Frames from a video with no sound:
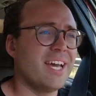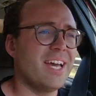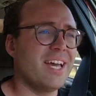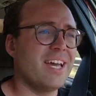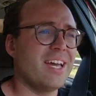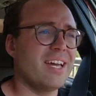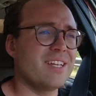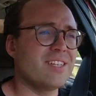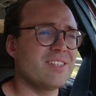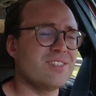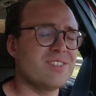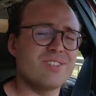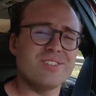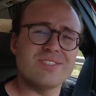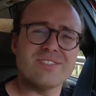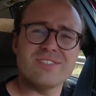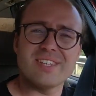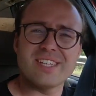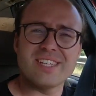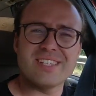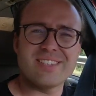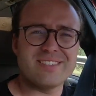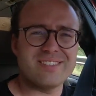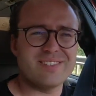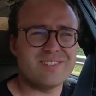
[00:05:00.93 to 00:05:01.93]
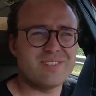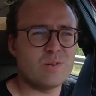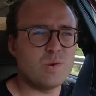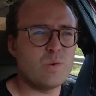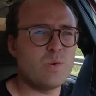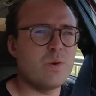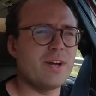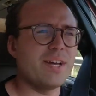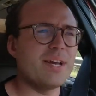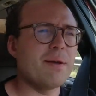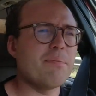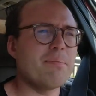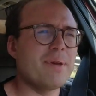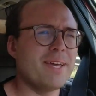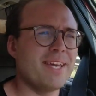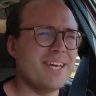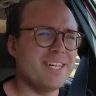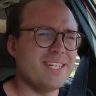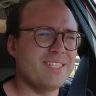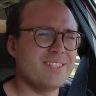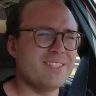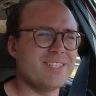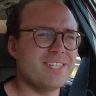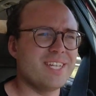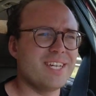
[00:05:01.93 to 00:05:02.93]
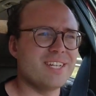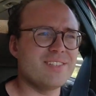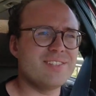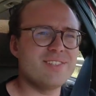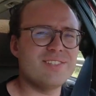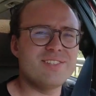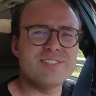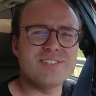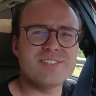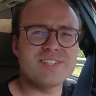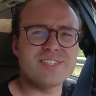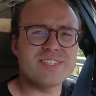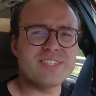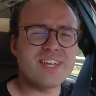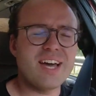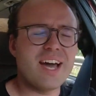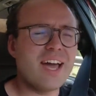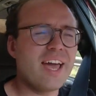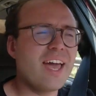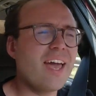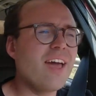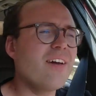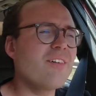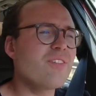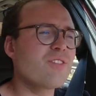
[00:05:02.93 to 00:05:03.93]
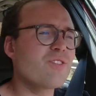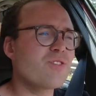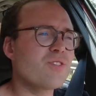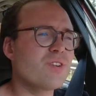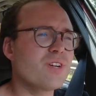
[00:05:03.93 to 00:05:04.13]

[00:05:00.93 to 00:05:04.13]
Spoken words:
and it's quite a pain to get to, because I have